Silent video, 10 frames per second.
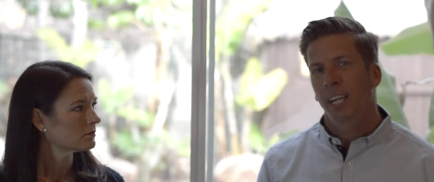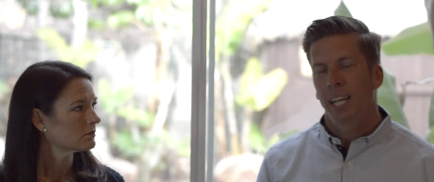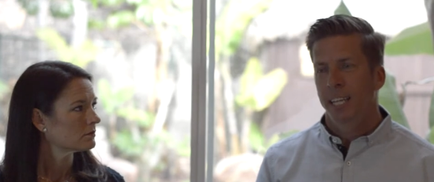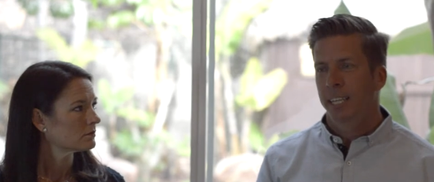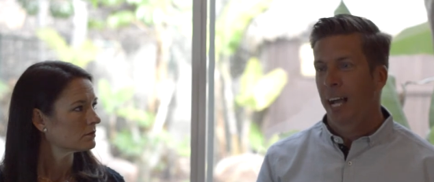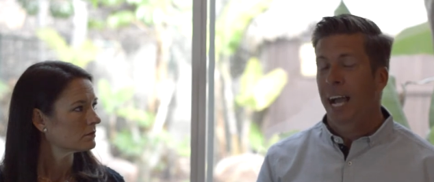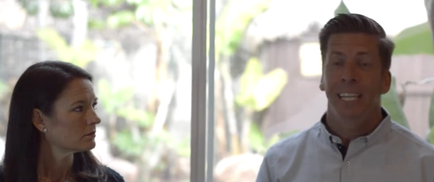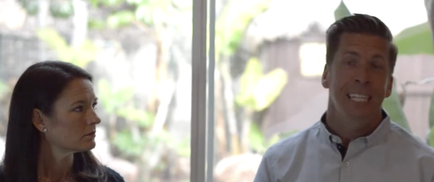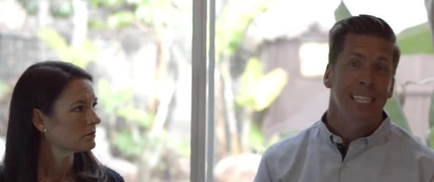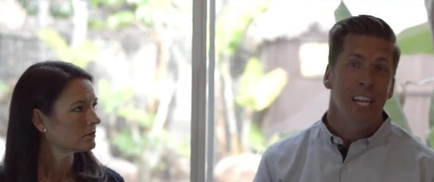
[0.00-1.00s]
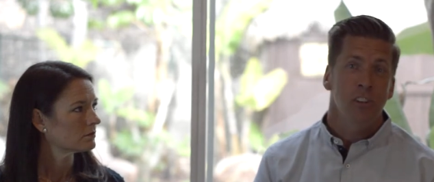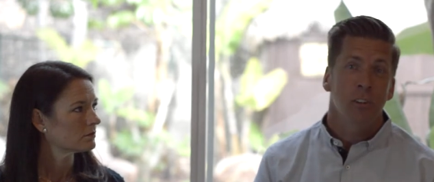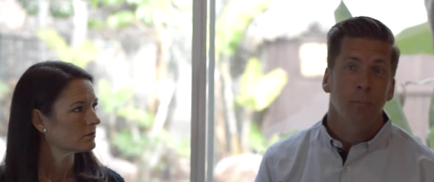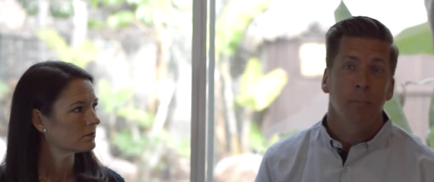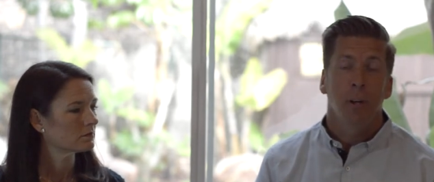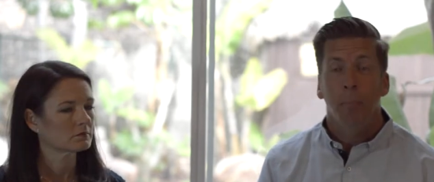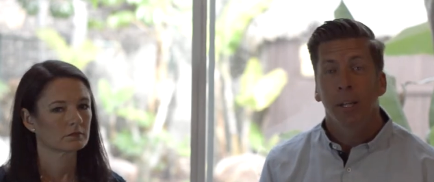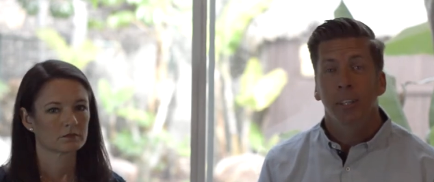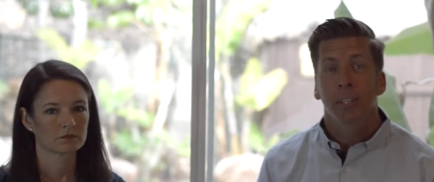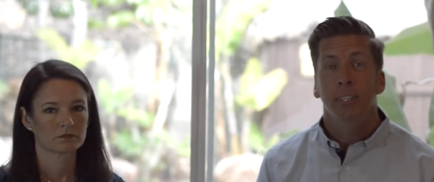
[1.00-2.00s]
Speaker 1: diligent and highly intentional
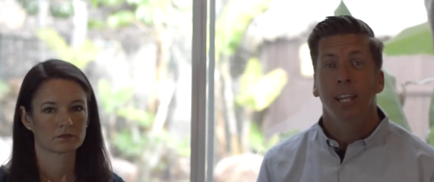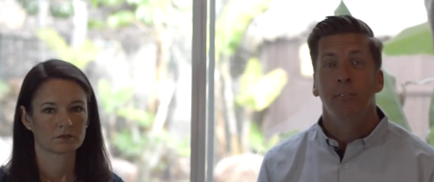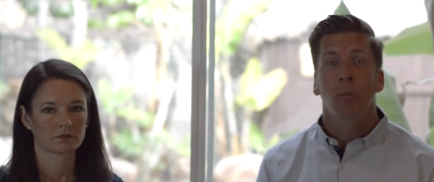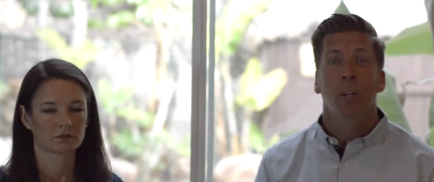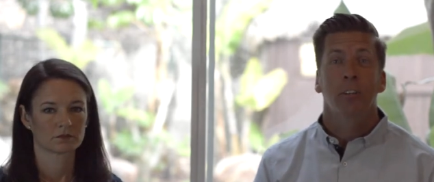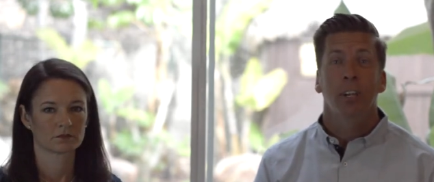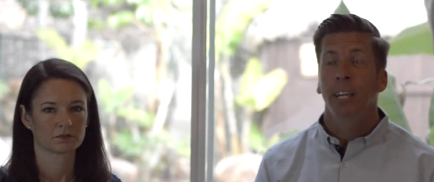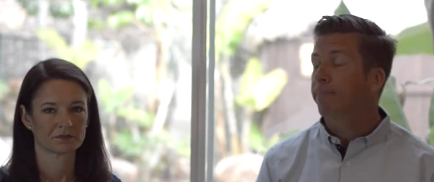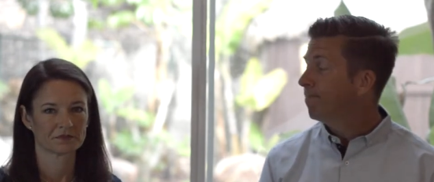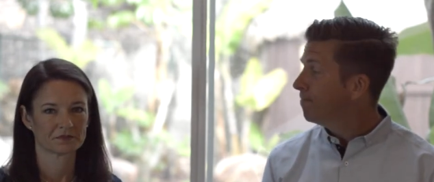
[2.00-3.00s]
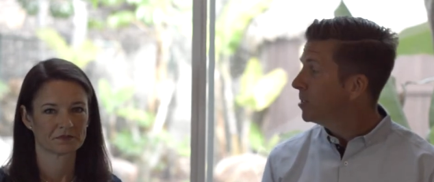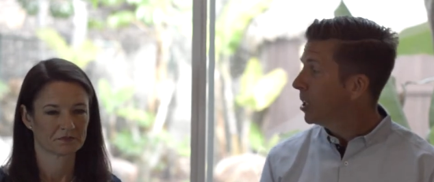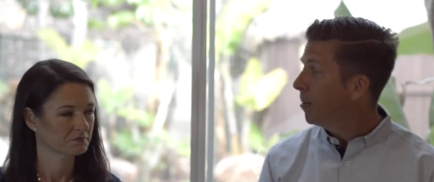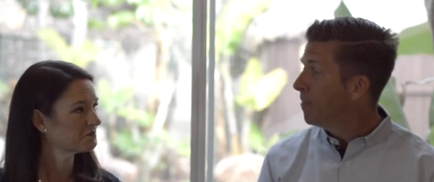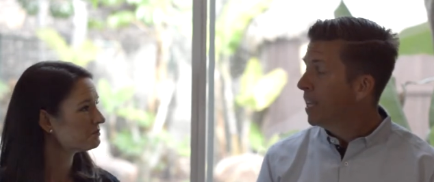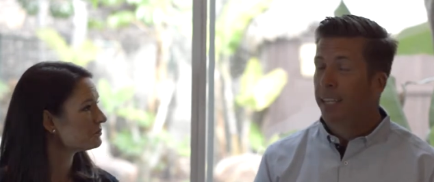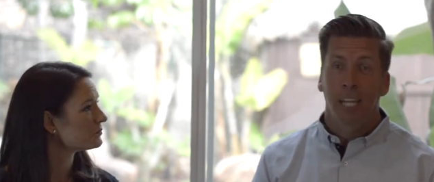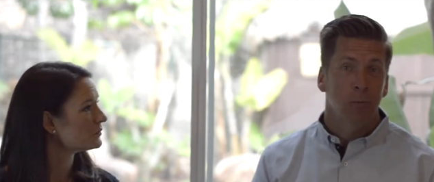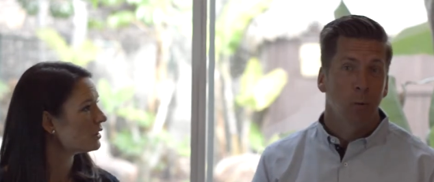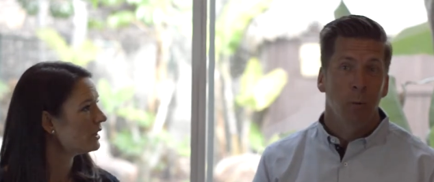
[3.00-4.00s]
about the life you want to create. So
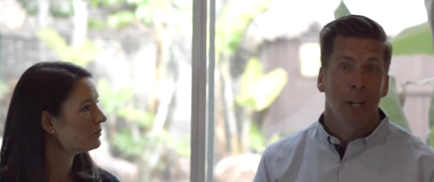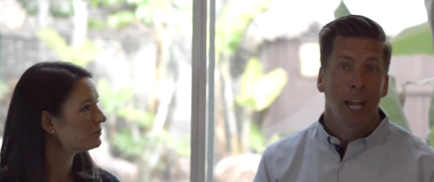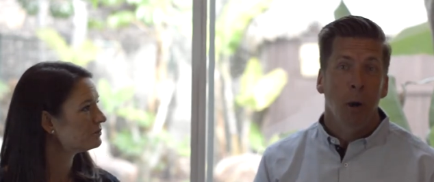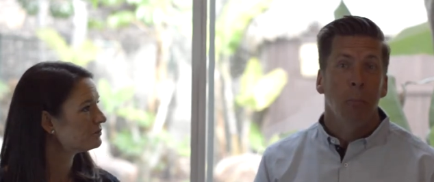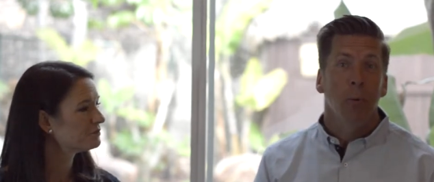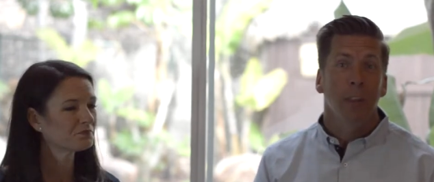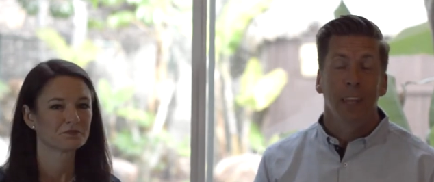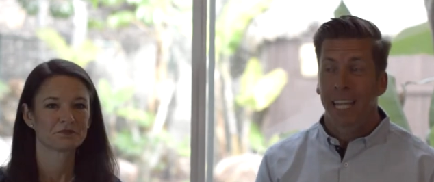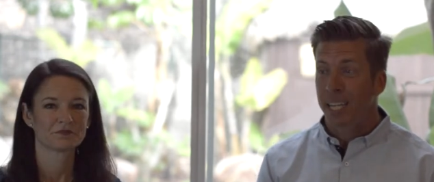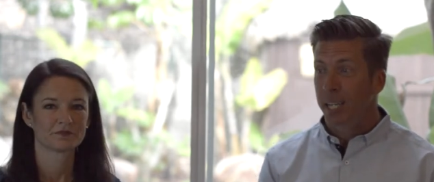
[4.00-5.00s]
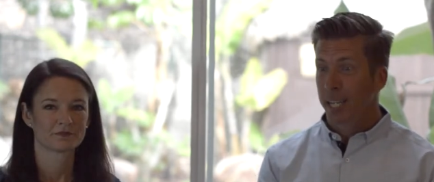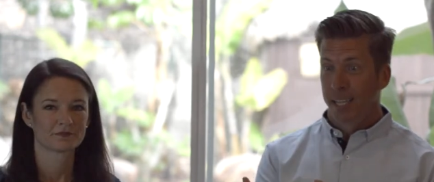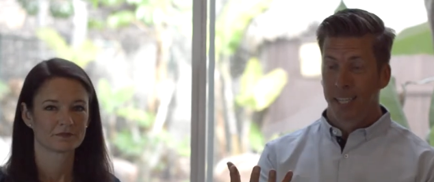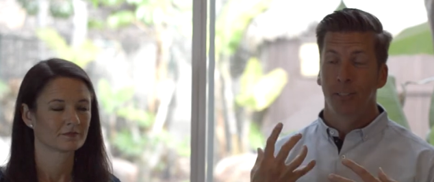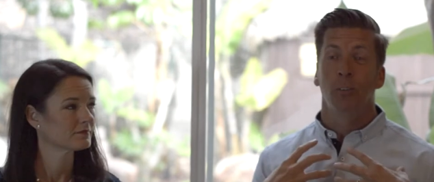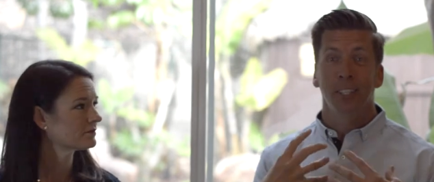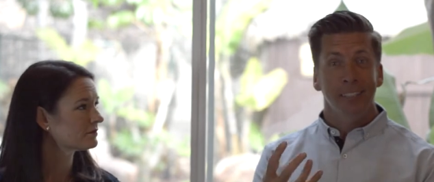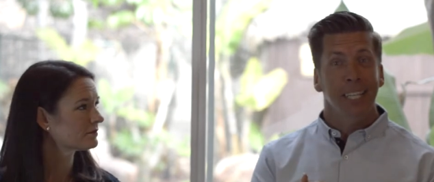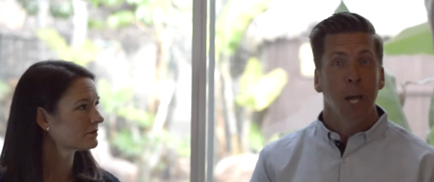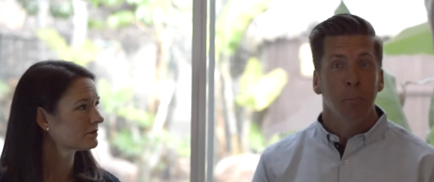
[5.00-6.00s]
that's what we want to help with, and this holds
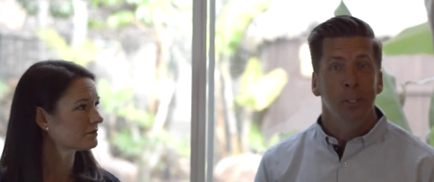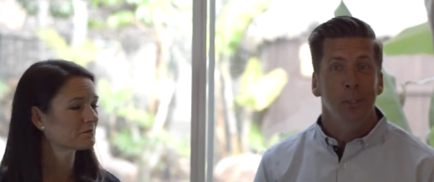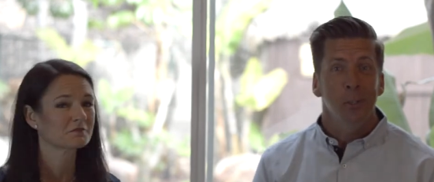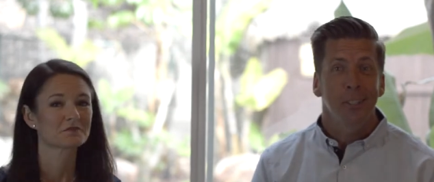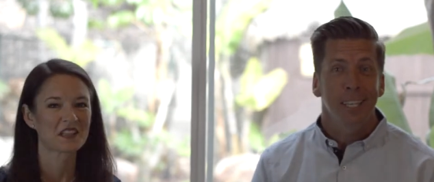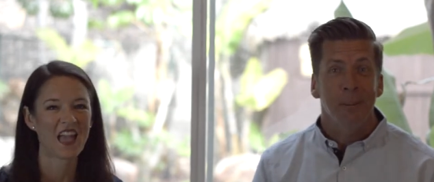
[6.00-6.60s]
us accountable to do the same.